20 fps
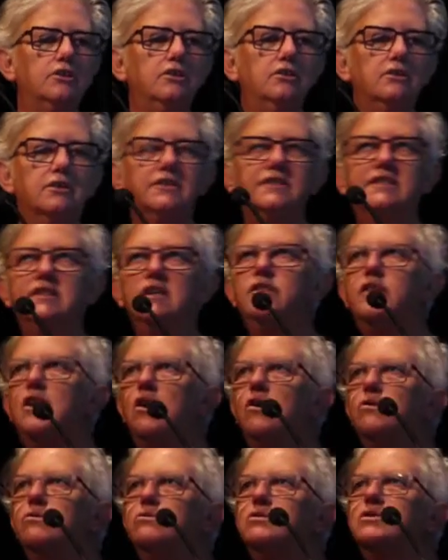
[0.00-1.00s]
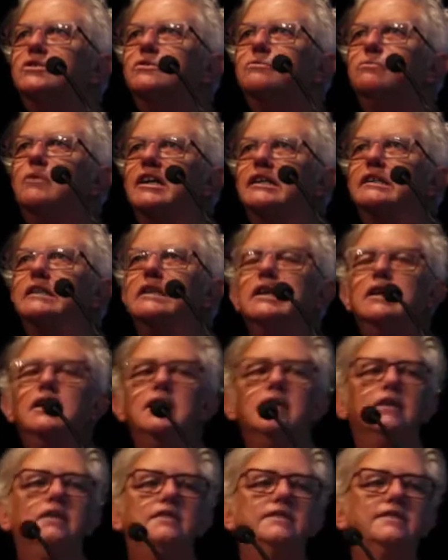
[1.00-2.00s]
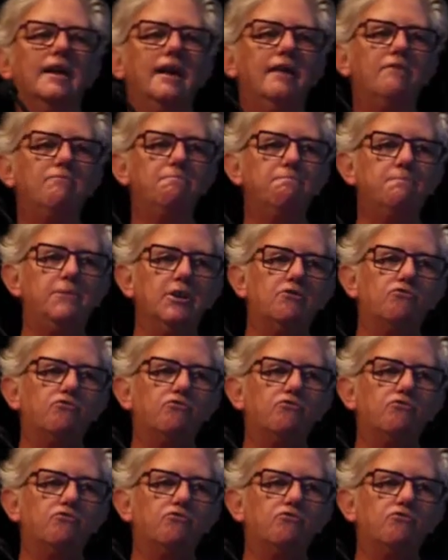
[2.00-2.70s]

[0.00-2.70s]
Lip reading: and you can see the oldest one is that big